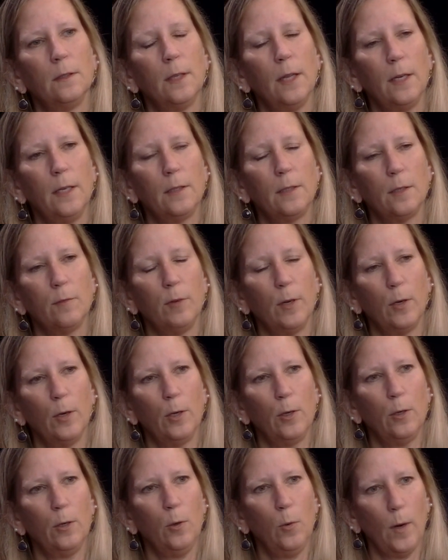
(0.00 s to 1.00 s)
That is a very
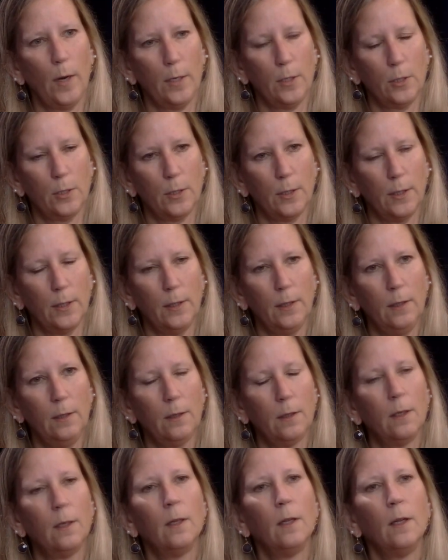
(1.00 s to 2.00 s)
good
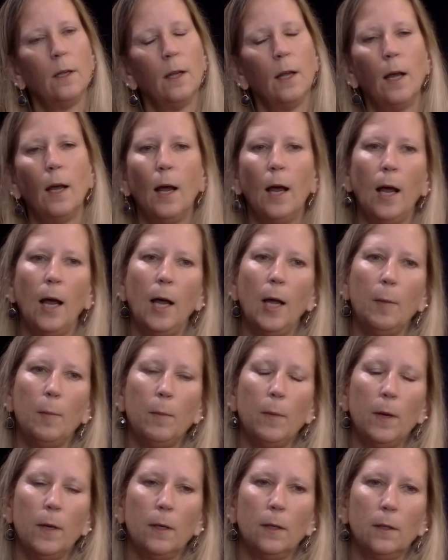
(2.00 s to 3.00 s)
question.
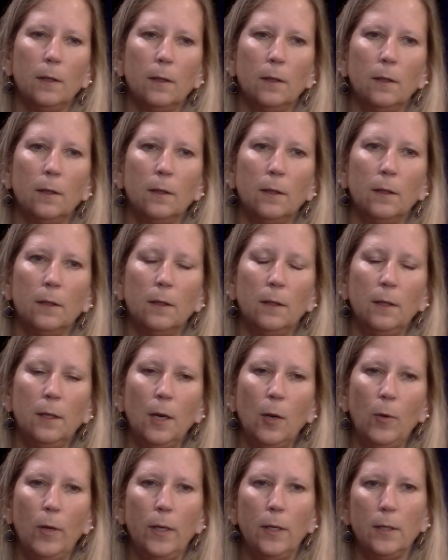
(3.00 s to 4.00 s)

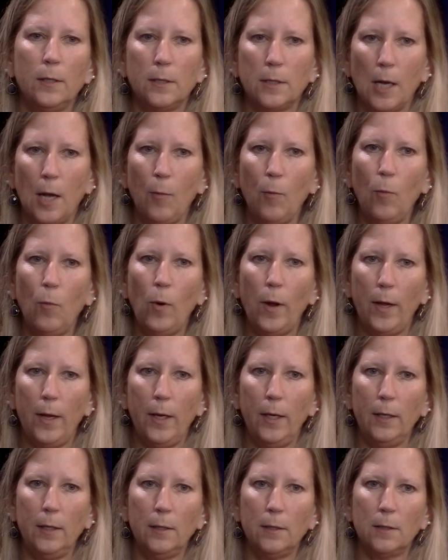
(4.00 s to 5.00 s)
In some
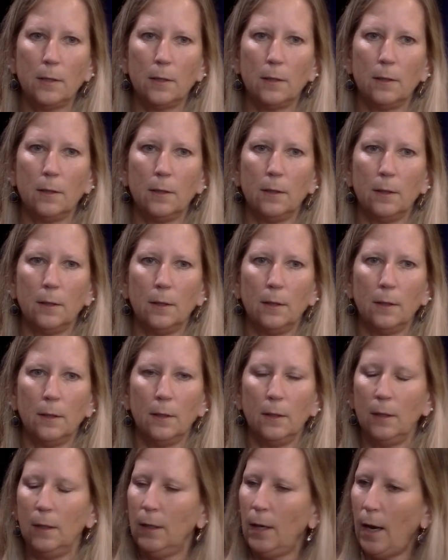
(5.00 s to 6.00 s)
ways,
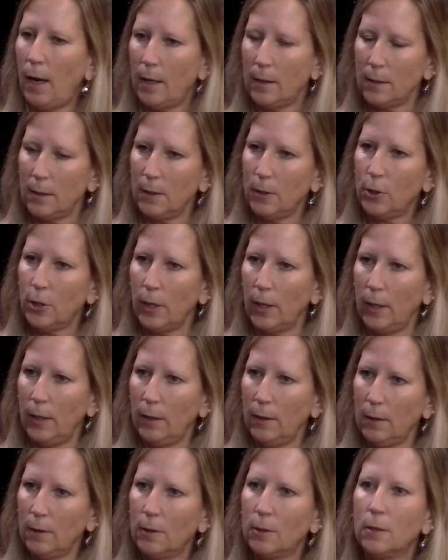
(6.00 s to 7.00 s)
it hasn't
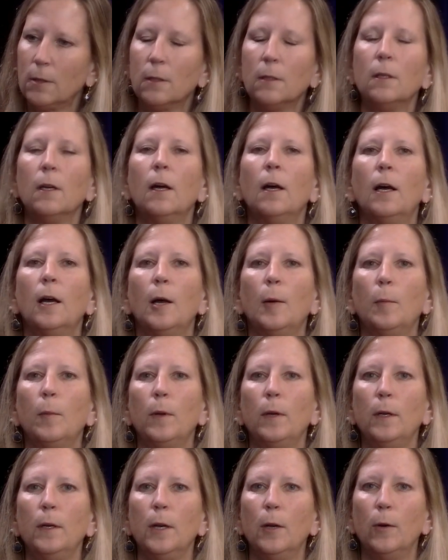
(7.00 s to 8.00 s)
changed.
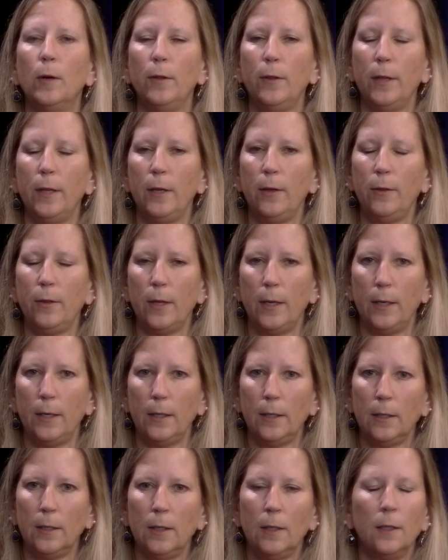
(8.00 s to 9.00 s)
I think that
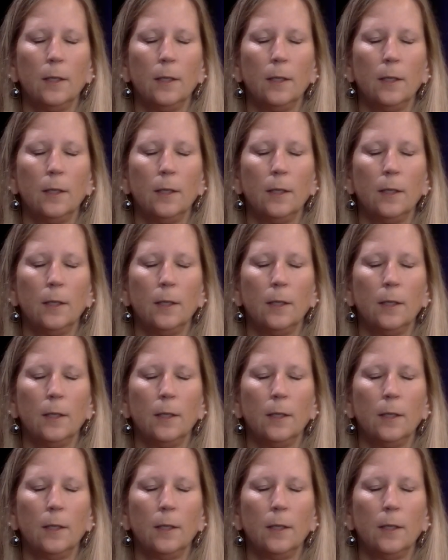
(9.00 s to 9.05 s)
